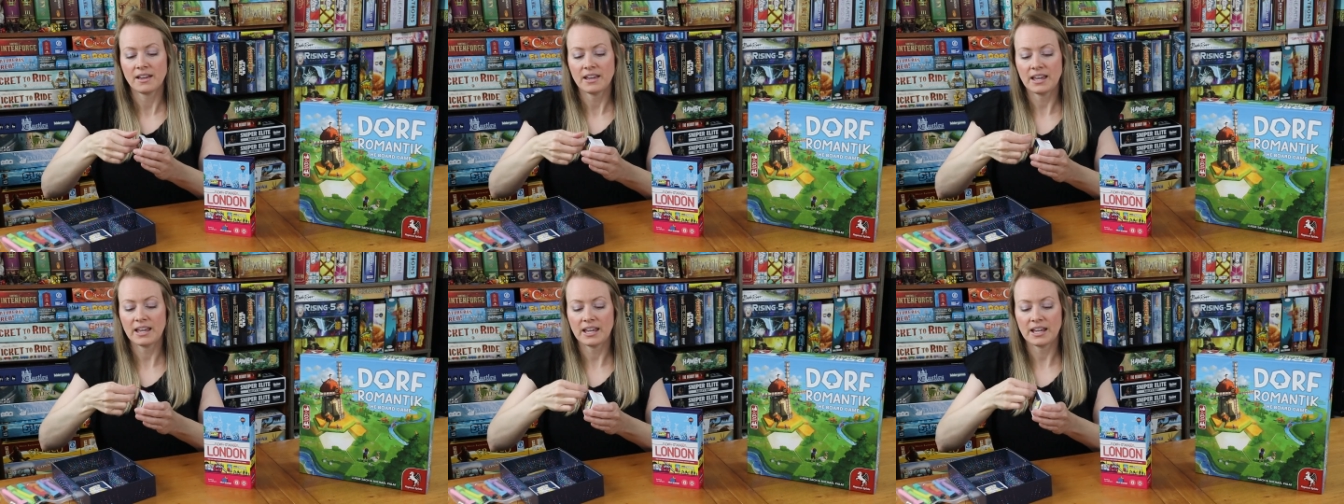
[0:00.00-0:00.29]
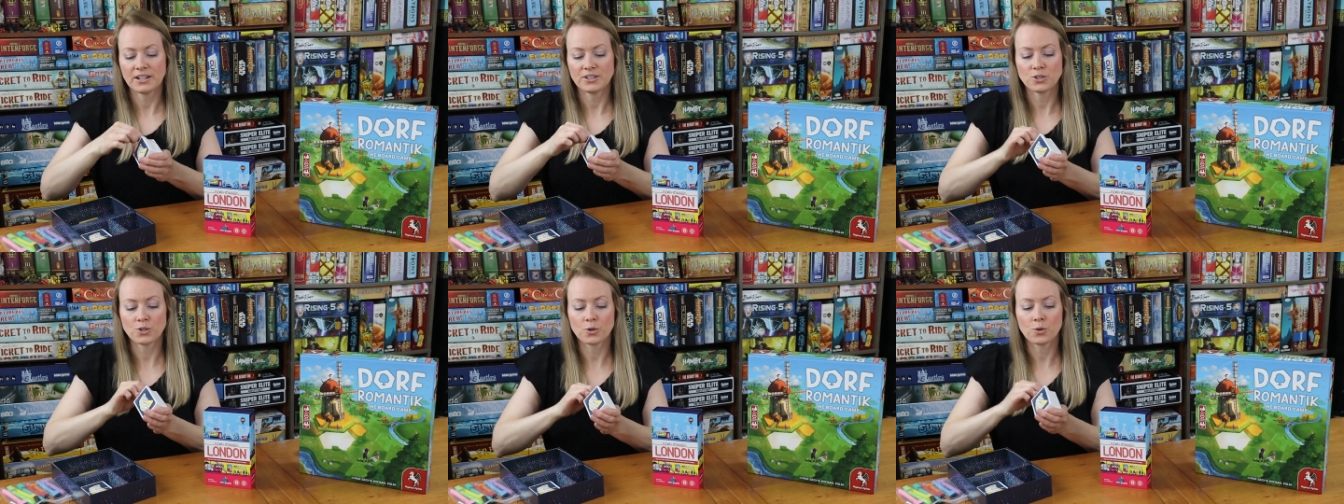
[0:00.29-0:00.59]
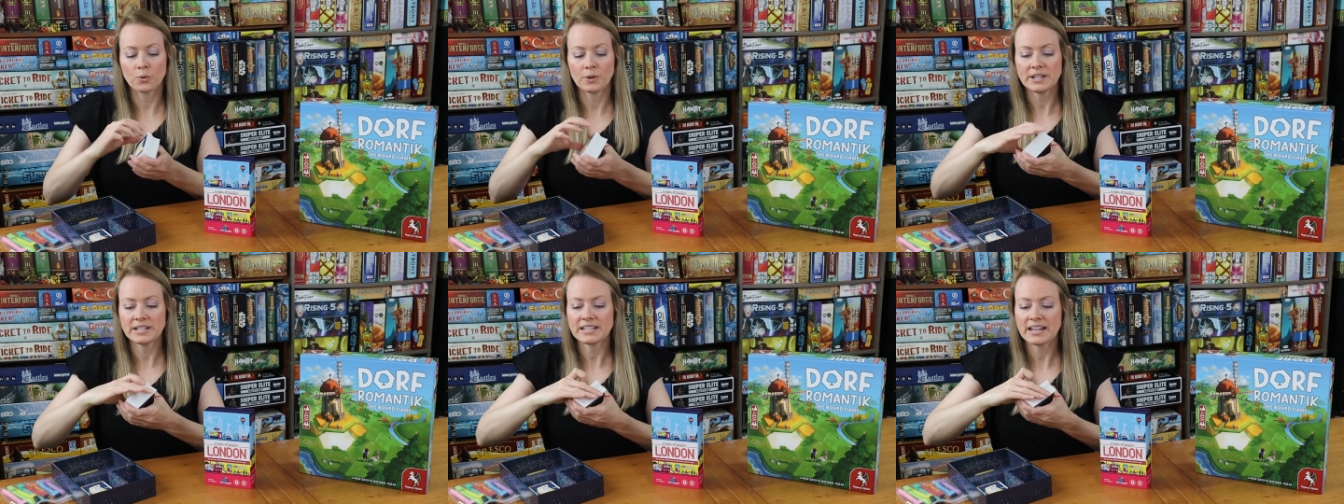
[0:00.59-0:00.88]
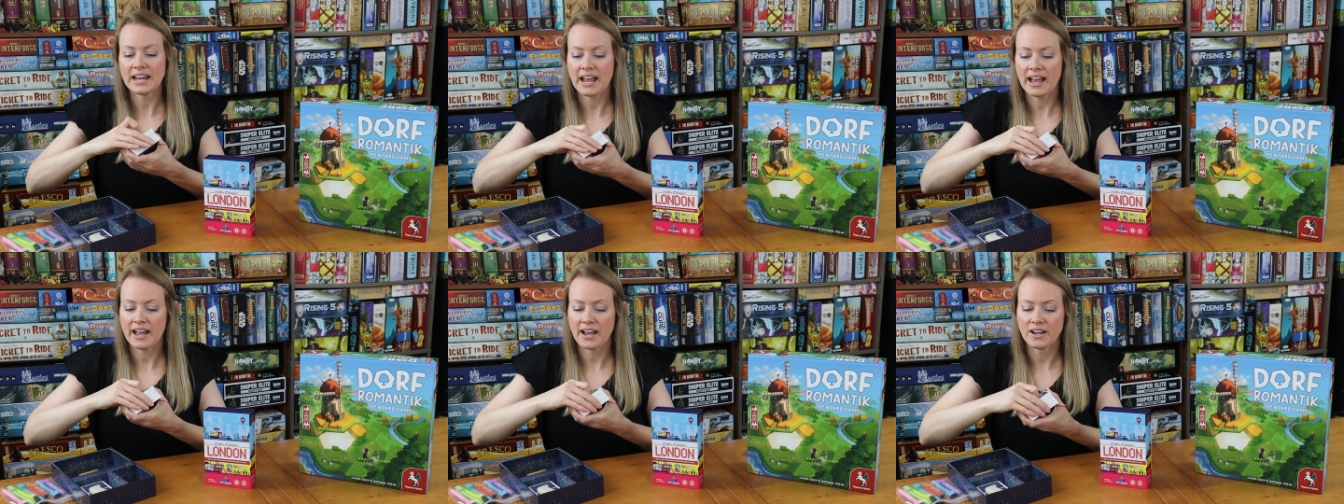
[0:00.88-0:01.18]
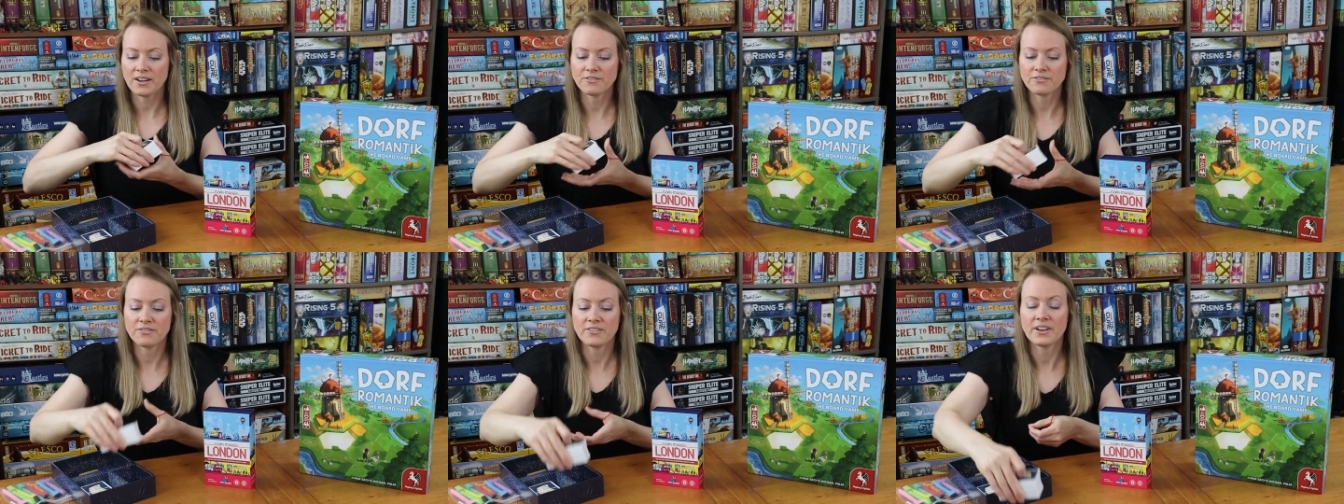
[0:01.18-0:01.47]
and you're going to
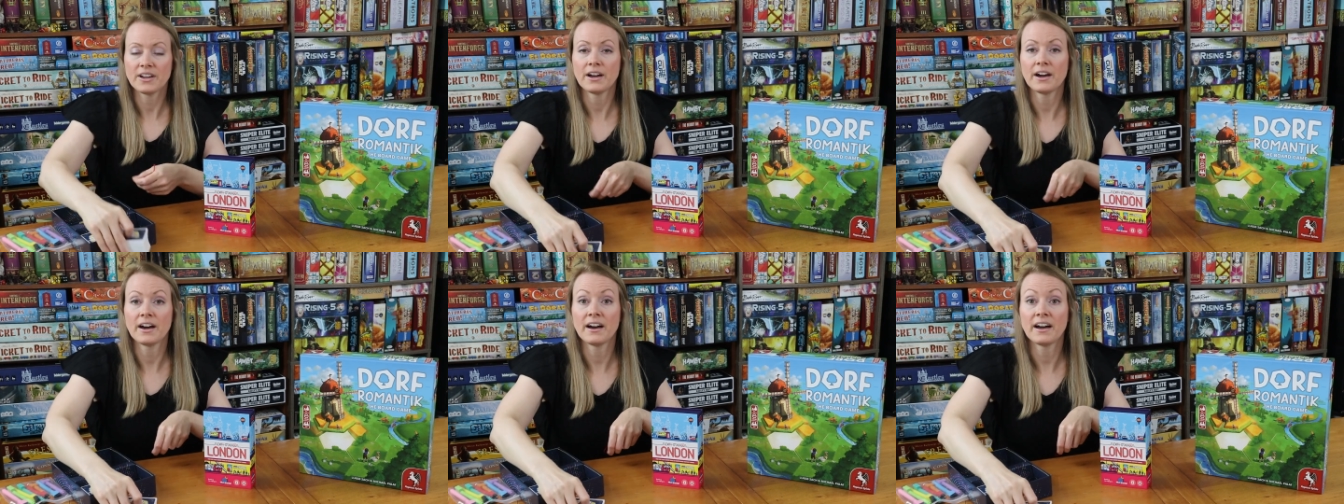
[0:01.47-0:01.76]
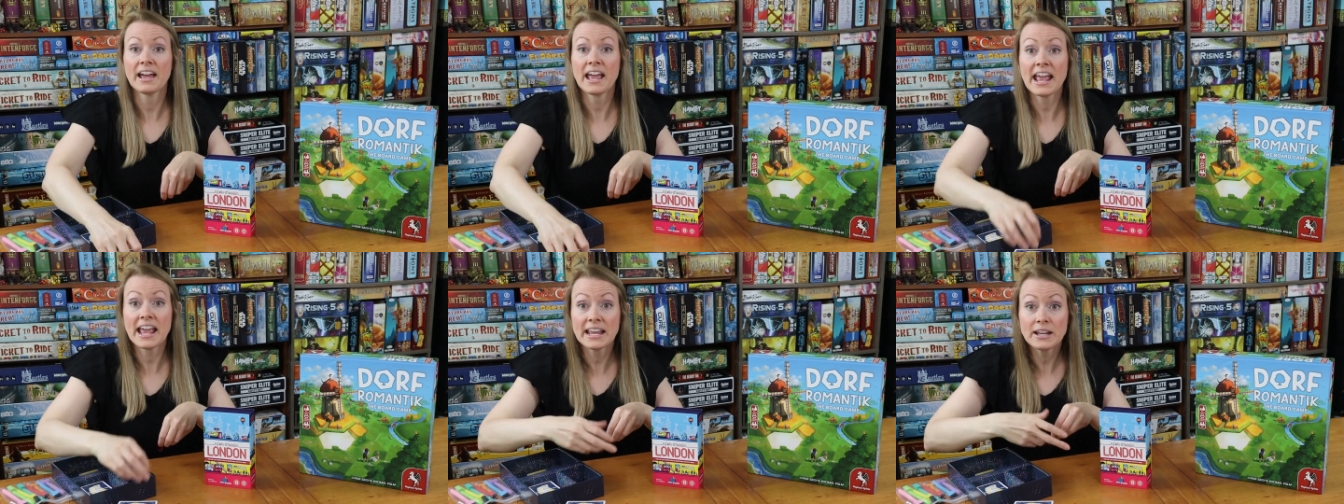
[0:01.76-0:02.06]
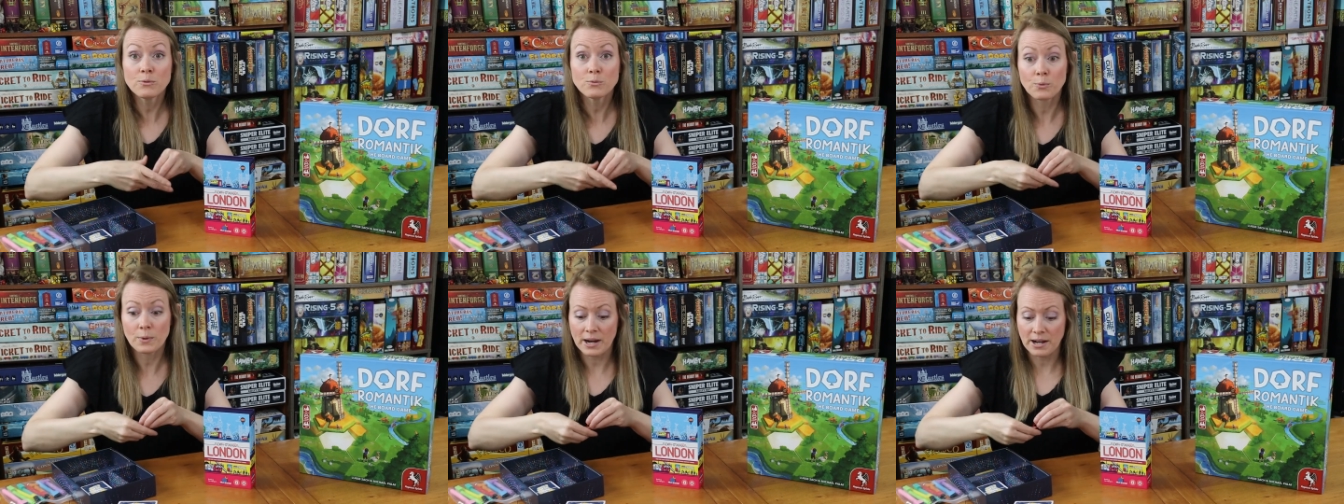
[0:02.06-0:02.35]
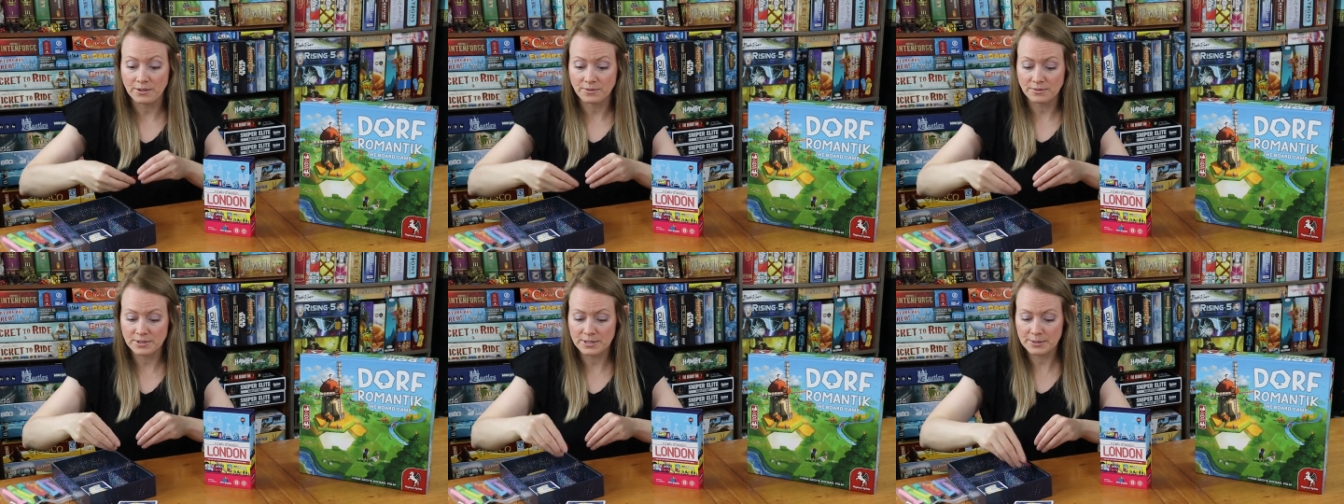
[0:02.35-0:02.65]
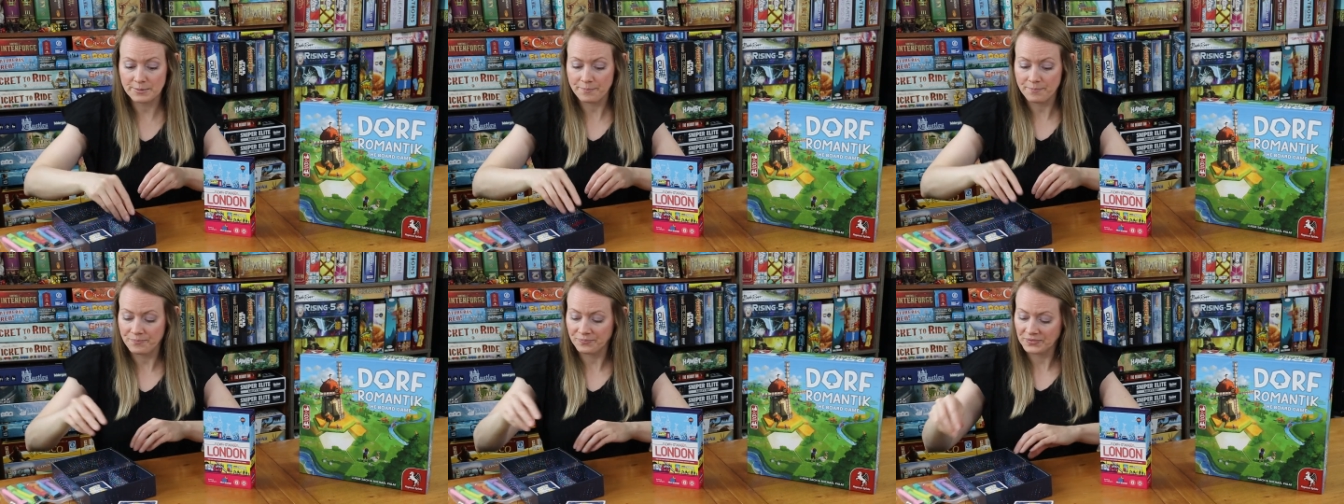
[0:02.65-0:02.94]
have uh, eight
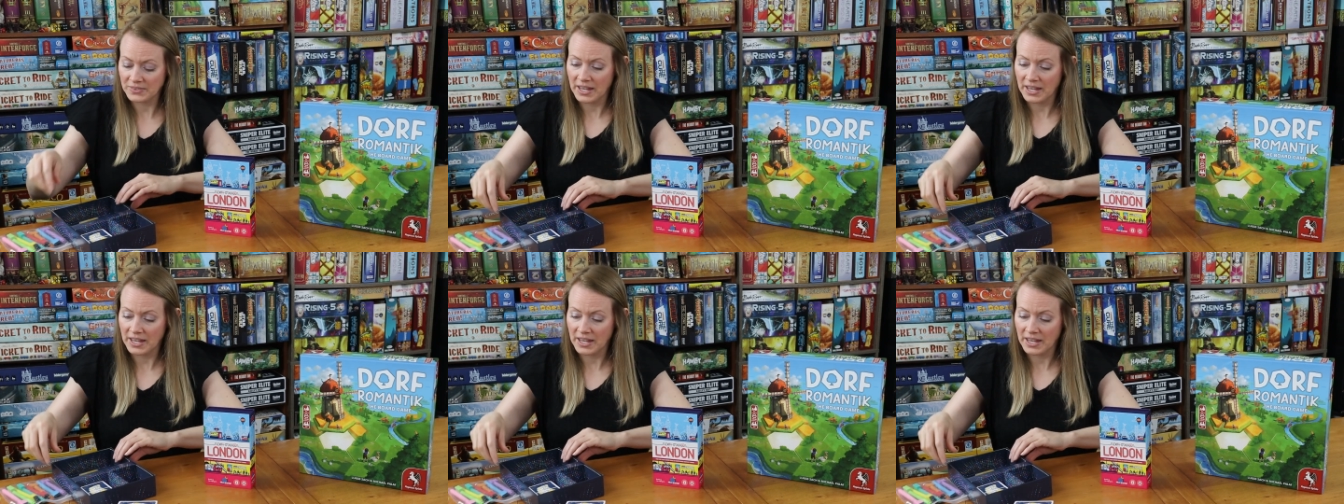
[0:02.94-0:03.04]
rounds.